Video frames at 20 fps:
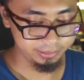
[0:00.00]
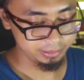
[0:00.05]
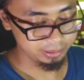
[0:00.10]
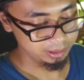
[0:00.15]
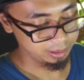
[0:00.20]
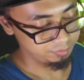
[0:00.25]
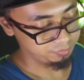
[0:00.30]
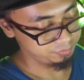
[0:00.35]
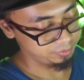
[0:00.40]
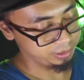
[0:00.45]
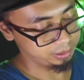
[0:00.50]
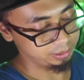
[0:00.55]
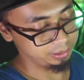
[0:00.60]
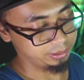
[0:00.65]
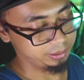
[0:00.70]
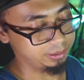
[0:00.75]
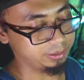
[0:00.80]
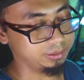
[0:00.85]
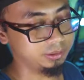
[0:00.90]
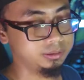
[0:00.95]
I feel
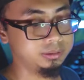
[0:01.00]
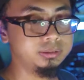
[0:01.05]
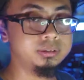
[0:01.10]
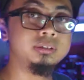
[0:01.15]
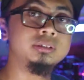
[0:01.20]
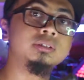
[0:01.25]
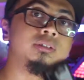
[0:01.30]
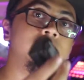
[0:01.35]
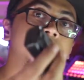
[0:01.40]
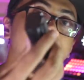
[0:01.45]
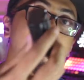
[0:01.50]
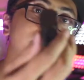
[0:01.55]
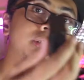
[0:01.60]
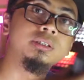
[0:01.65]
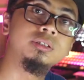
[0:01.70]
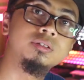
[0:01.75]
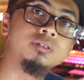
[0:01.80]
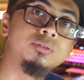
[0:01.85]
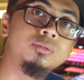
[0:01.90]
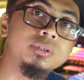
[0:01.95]
like I mean
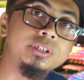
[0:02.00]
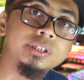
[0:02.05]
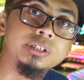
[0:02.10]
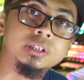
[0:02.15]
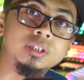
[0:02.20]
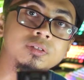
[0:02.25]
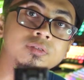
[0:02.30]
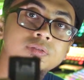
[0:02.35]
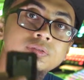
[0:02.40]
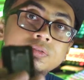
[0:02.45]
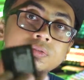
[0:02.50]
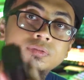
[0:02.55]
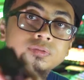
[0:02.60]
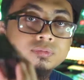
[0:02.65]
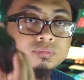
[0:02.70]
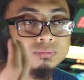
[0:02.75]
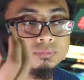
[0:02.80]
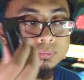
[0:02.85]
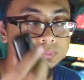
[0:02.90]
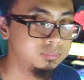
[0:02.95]
it's good enough.
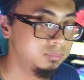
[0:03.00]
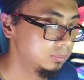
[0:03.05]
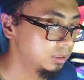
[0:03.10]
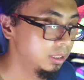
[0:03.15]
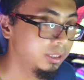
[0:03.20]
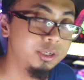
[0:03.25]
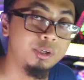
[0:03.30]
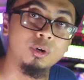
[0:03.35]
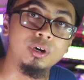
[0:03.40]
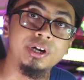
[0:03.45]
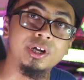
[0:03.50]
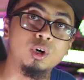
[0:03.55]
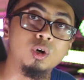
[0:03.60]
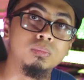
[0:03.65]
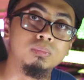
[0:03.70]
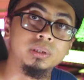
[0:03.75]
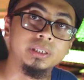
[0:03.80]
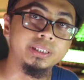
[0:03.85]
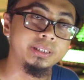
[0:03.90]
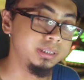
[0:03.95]
Not gonna
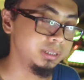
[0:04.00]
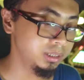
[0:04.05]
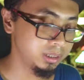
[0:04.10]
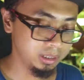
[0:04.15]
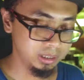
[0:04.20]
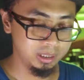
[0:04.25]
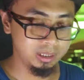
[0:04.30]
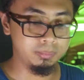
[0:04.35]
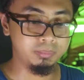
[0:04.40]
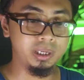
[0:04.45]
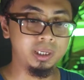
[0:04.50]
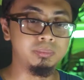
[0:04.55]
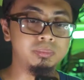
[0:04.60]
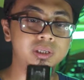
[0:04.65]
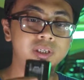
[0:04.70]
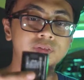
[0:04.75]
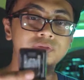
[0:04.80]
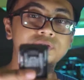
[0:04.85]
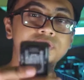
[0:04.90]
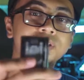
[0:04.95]
complain, but I
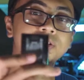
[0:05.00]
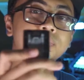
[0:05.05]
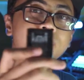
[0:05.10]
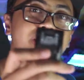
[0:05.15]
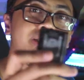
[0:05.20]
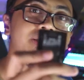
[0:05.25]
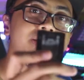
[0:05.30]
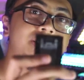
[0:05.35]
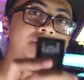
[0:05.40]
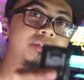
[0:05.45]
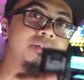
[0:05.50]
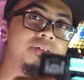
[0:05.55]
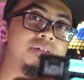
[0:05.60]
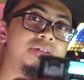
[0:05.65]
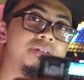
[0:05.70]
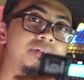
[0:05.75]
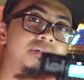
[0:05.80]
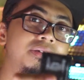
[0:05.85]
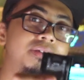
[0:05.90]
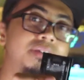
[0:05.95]
believe this battery is